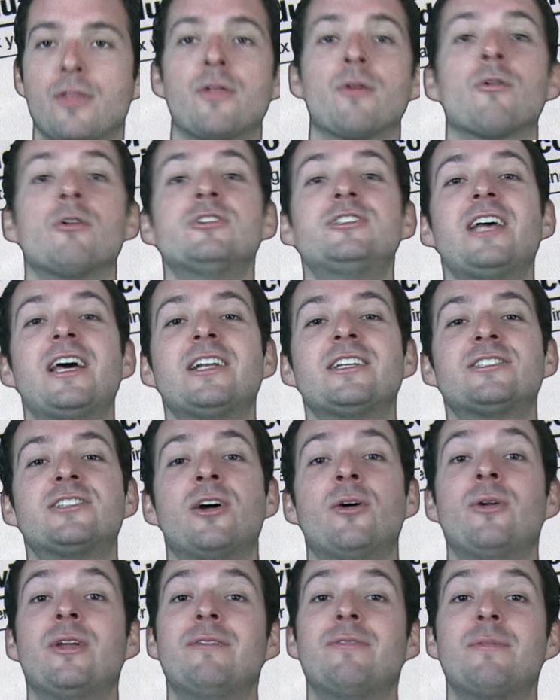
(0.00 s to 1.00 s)
The Rosetta
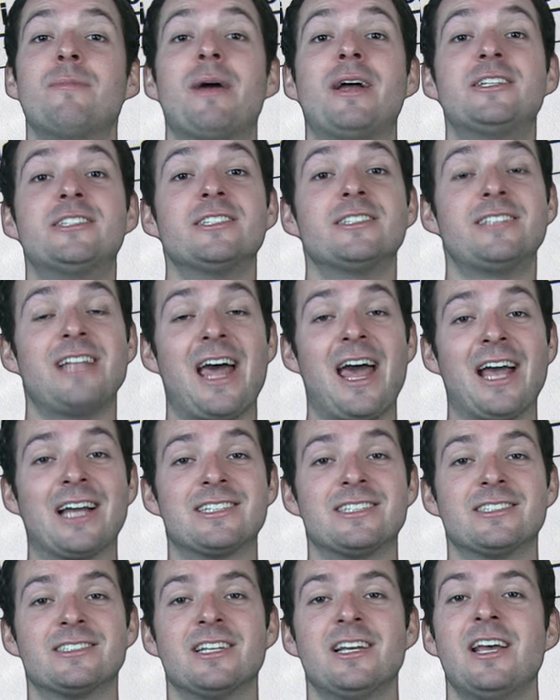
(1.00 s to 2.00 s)
Stone even mentions
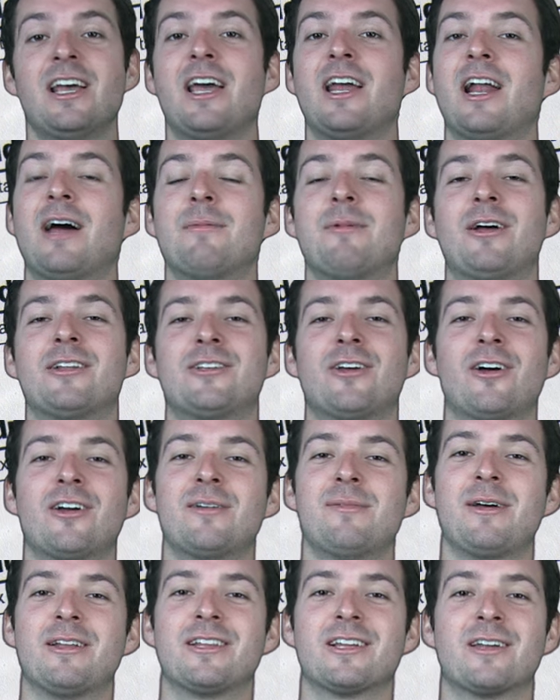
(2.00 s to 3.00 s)
taxes, and I'm not talking
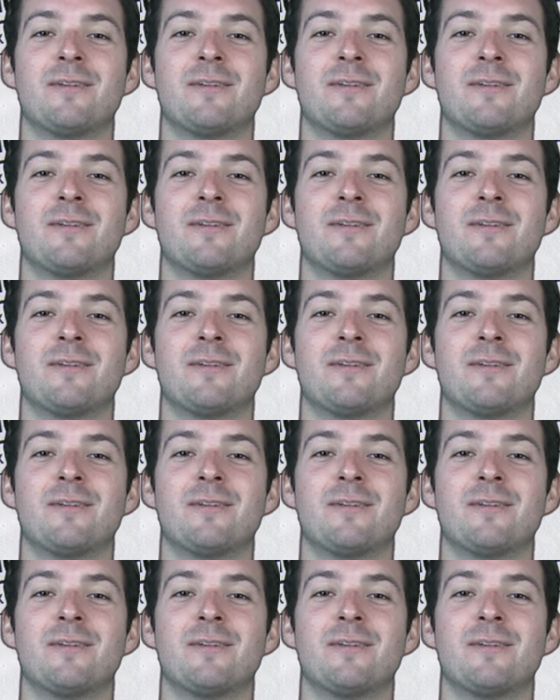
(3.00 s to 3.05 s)
about the